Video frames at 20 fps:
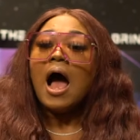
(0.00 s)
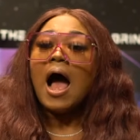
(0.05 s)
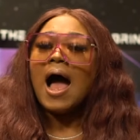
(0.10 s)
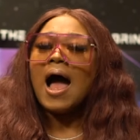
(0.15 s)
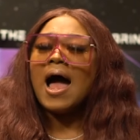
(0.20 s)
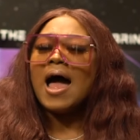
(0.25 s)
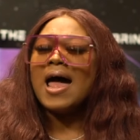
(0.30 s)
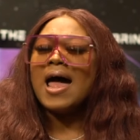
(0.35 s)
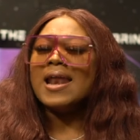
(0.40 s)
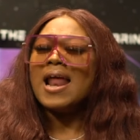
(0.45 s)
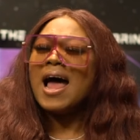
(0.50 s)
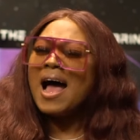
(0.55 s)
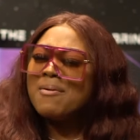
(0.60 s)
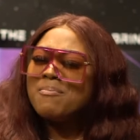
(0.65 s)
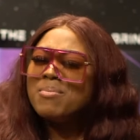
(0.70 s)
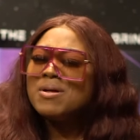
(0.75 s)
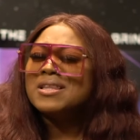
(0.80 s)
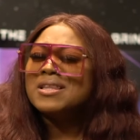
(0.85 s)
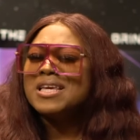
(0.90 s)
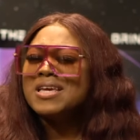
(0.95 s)
and I
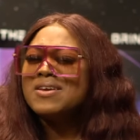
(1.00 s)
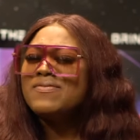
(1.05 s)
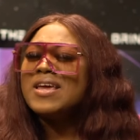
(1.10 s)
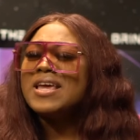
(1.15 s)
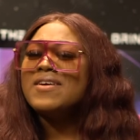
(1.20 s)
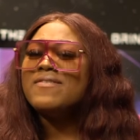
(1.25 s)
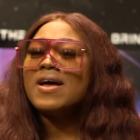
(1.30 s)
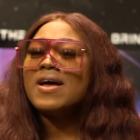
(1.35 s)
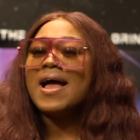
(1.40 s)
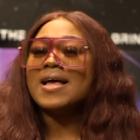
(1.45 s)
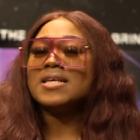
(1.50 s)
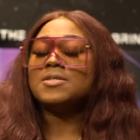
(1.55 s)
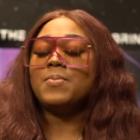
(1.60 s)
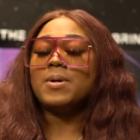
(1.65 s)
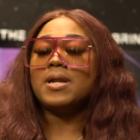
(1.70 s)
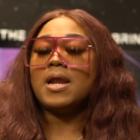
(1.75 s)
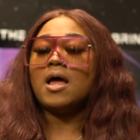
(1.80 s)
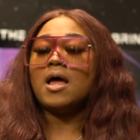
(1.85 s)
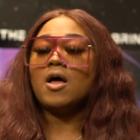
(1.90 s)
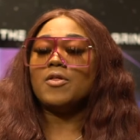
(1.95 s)
believe Eva has
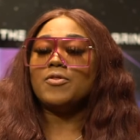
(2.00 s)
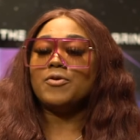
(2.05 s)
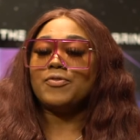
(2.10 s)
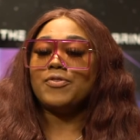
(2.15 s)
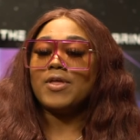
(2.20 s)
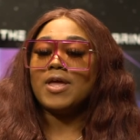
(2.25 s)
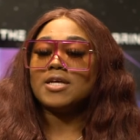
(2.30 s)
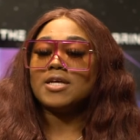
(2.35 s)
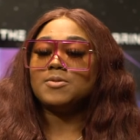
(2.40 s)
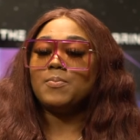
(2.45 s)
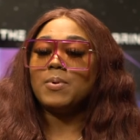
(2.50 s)
been on other things,